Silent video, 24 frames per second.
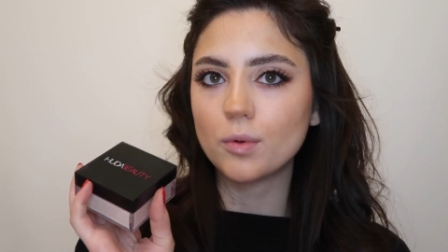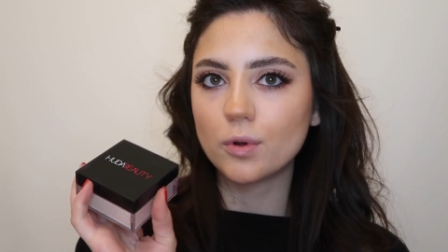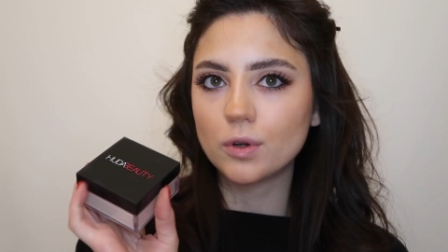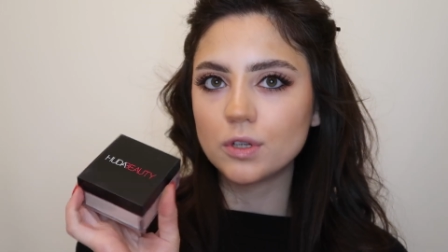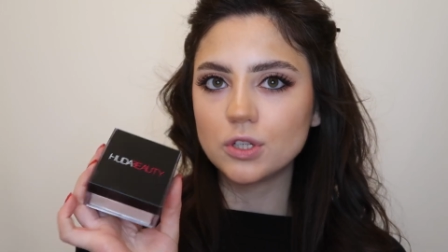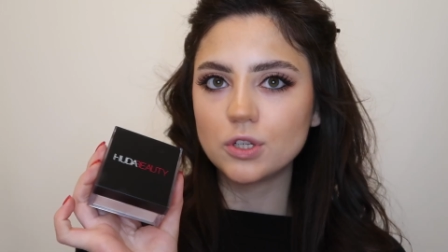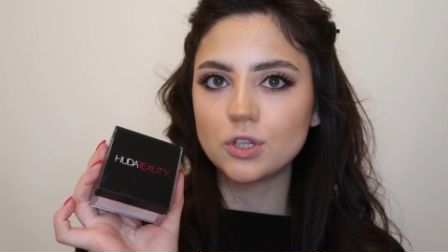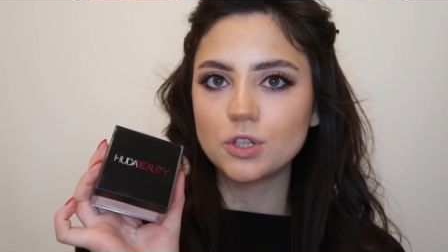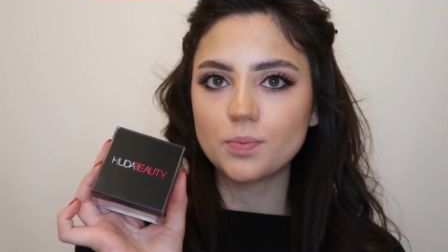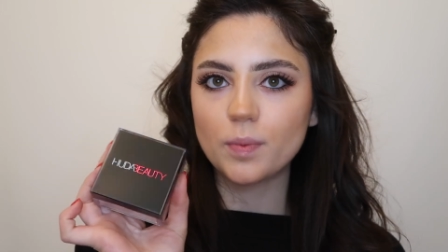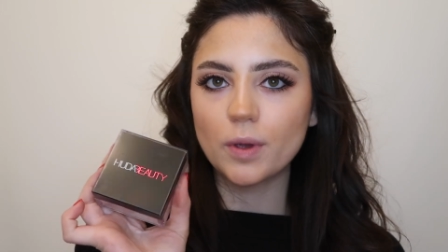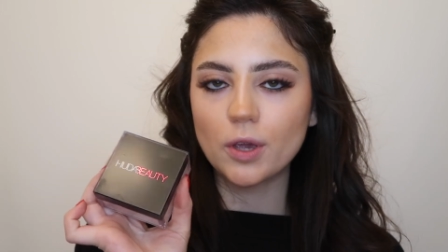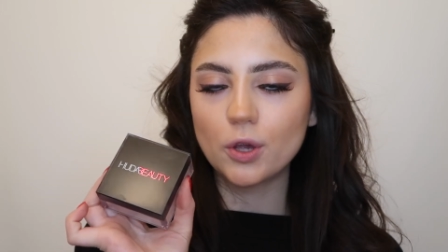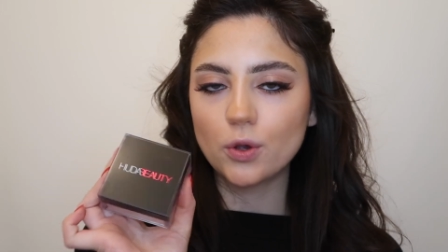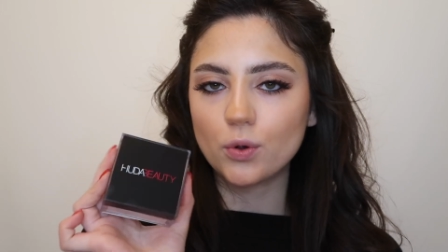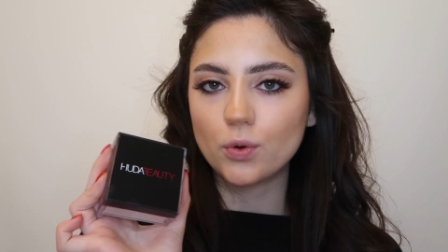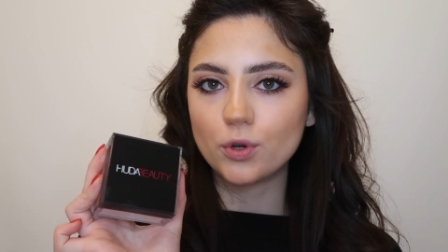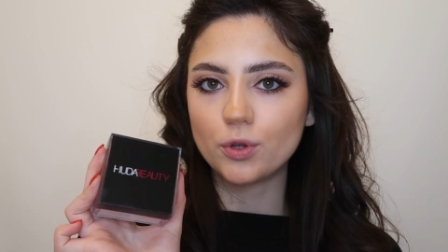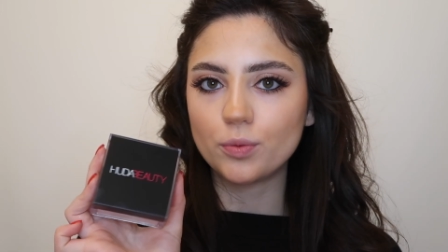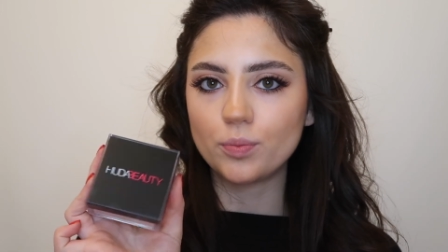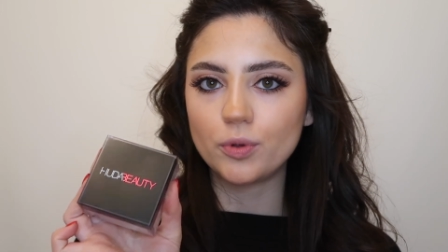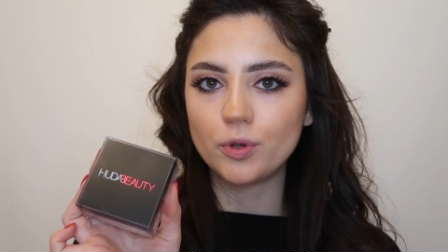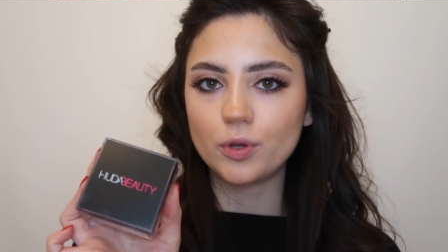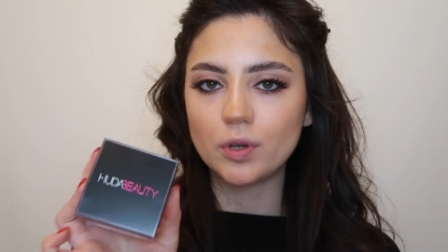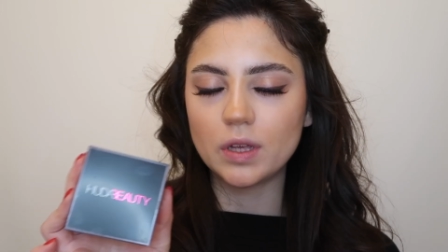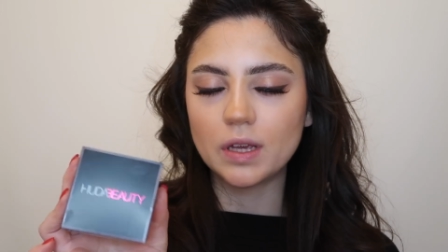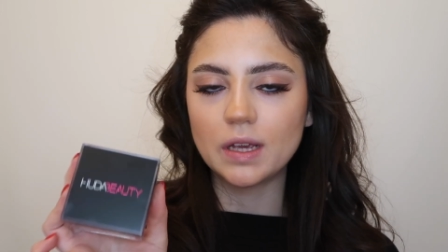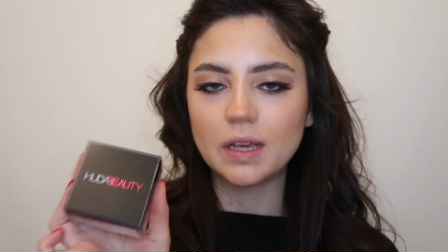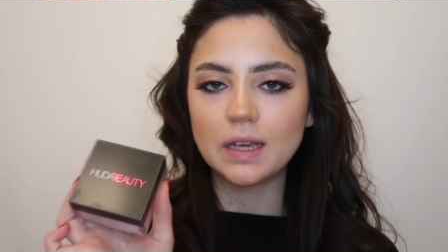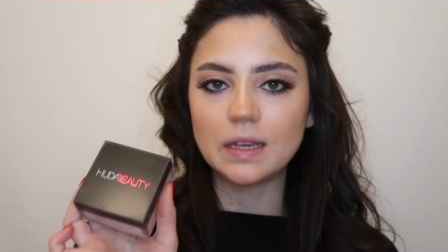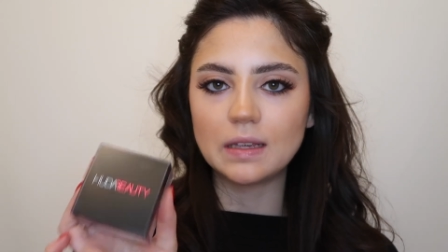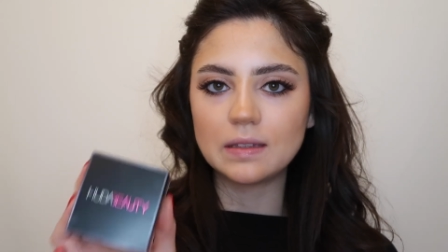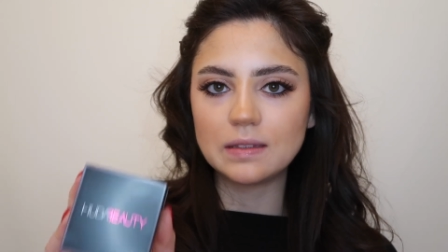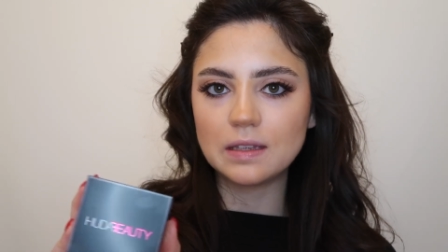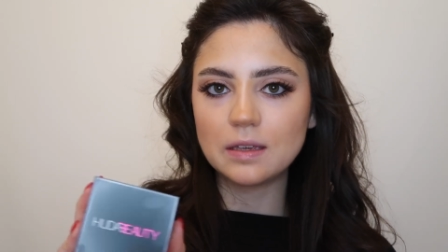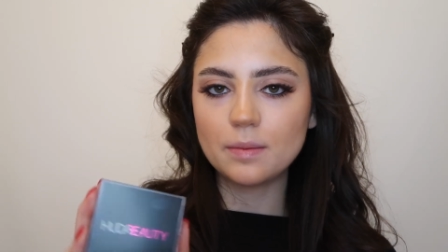I'm going to use my Huda Beauty
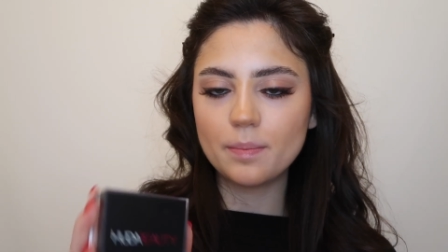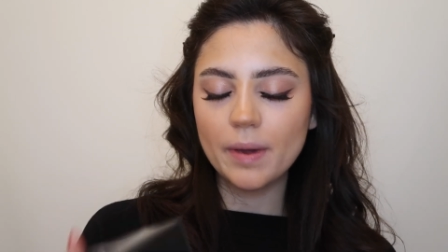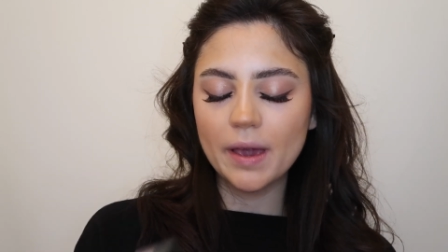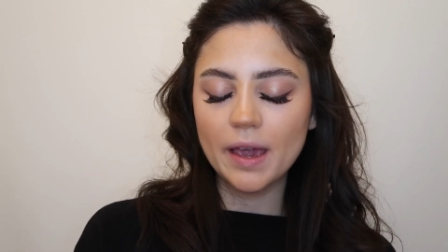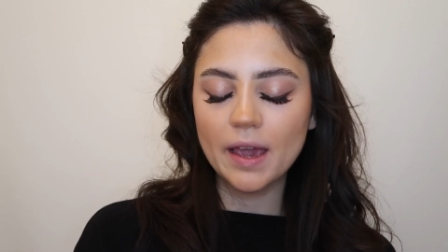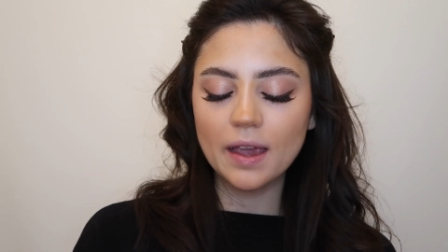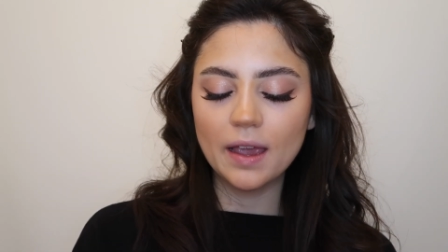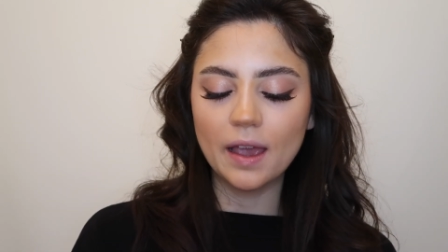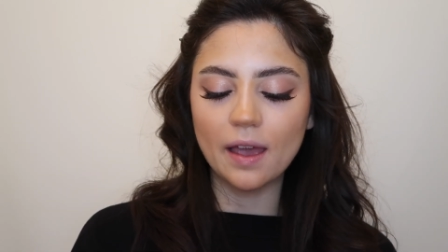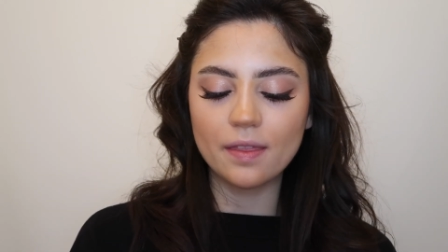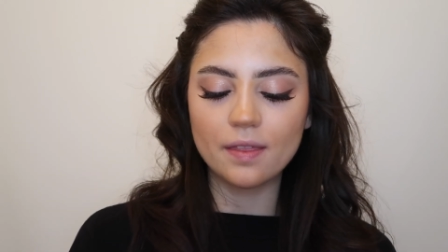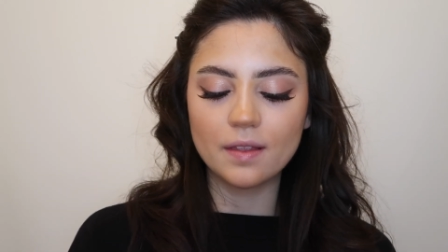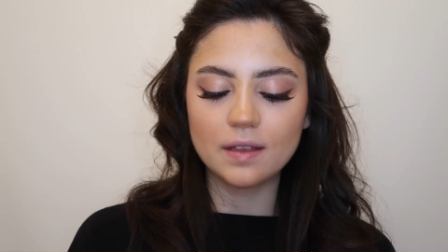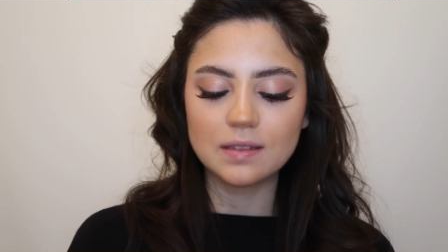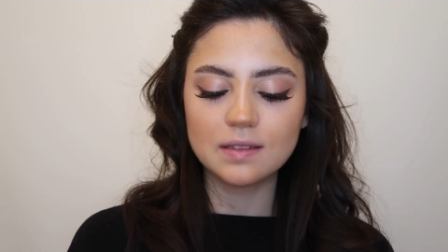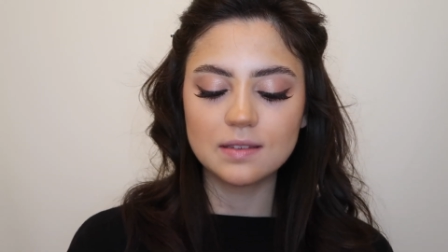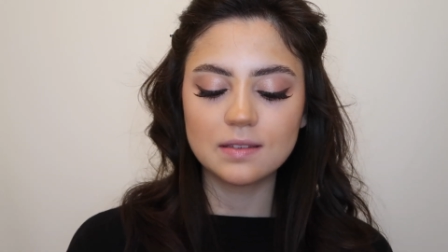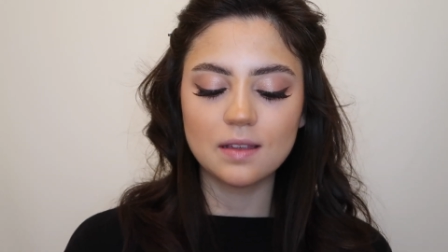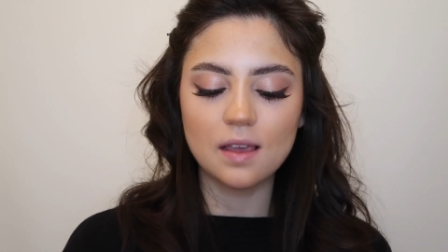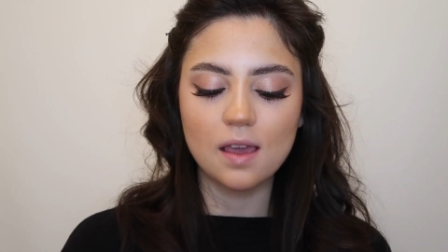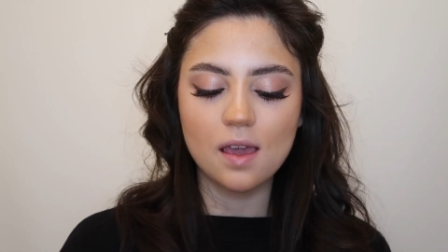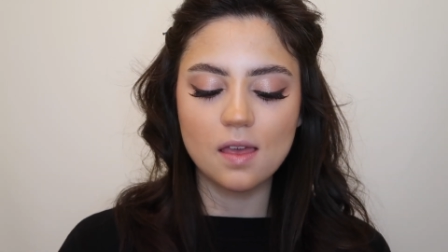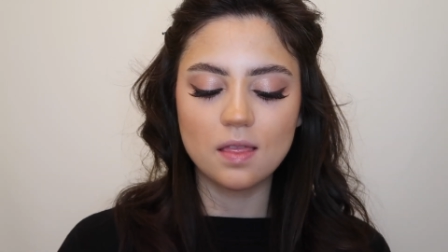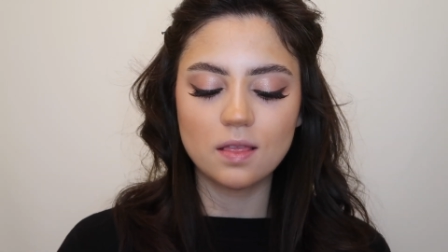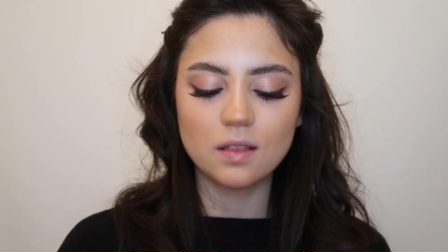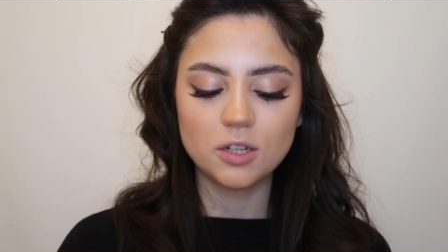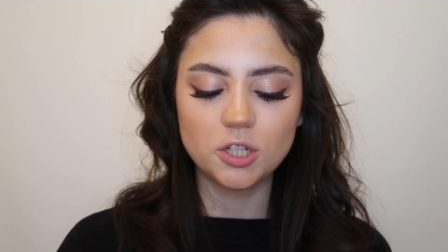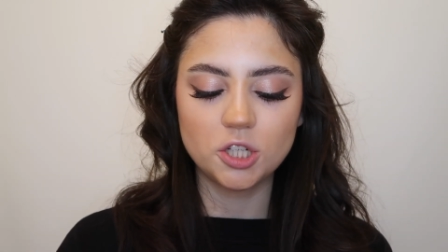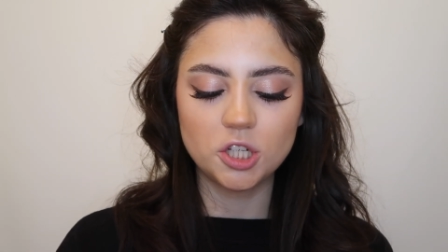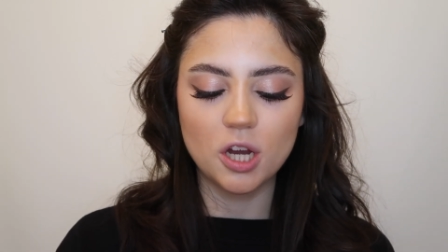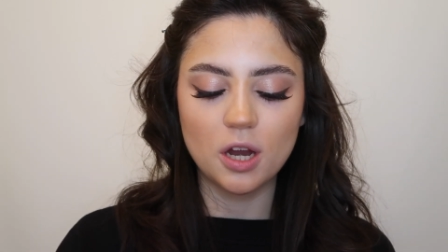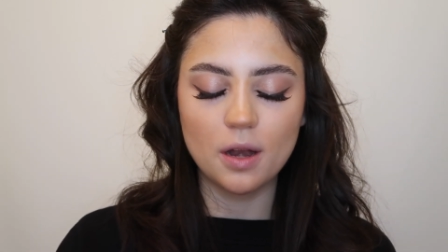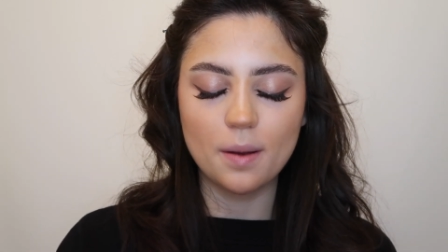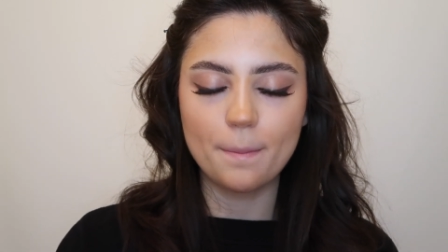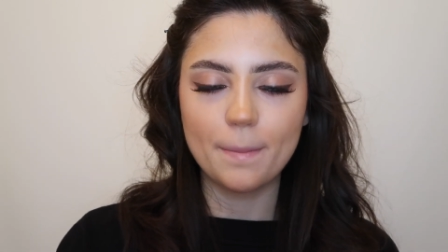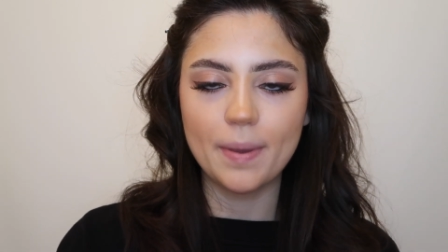Easy Bake, and this is in the
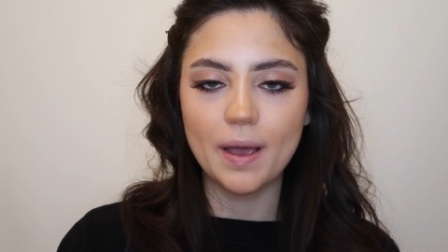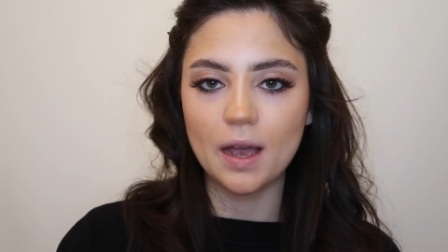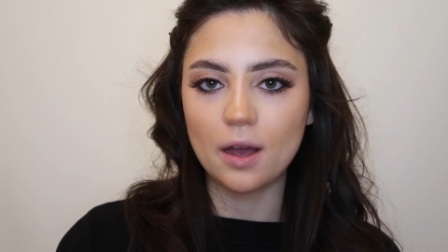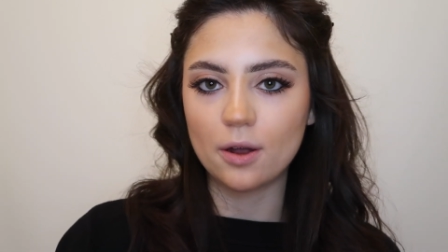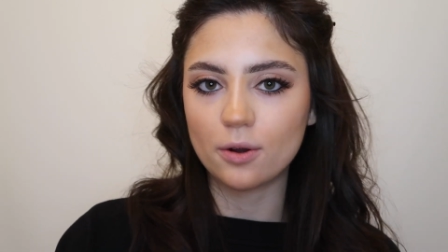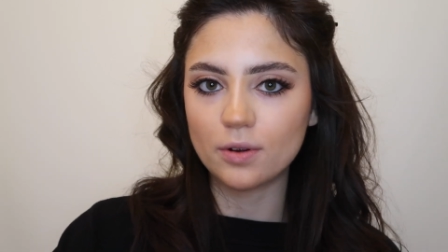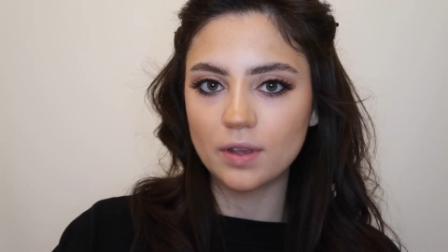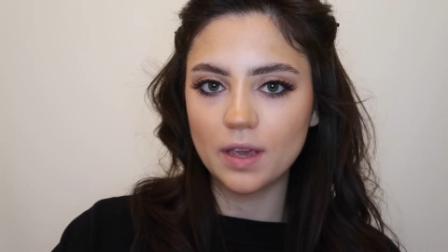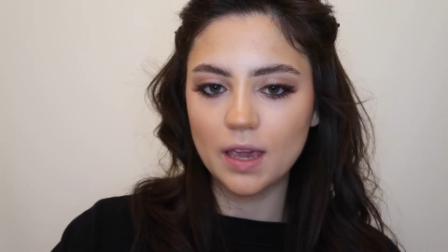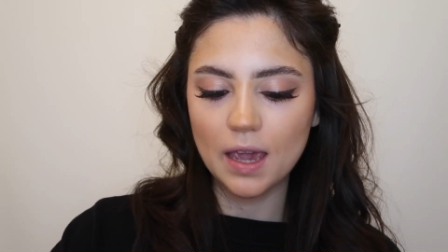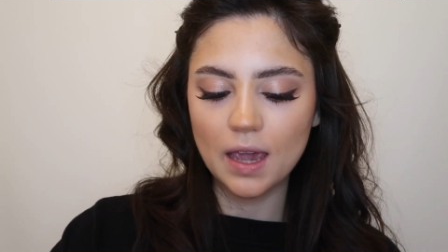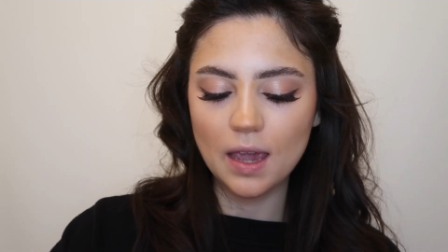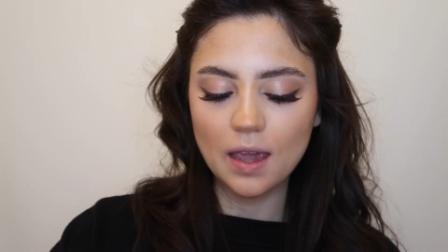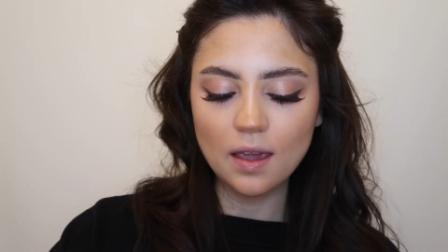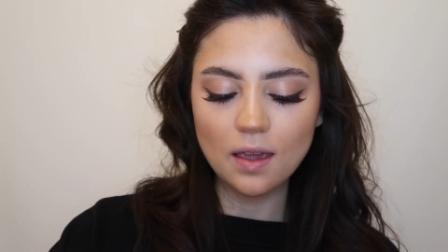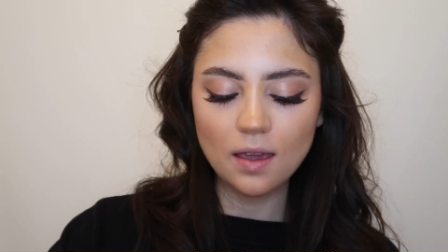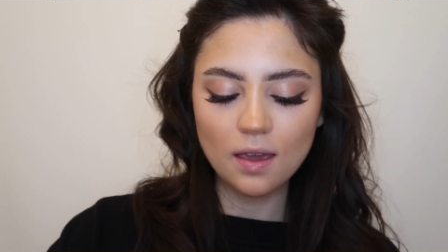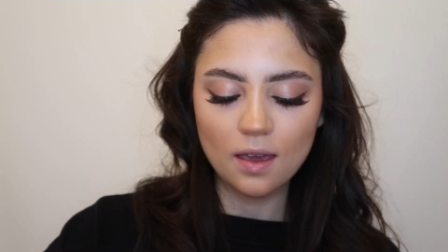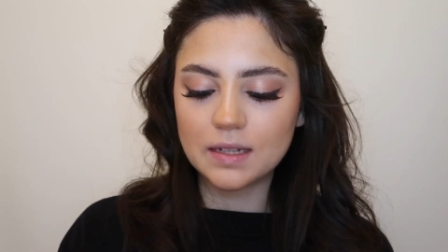shade Pound Cake.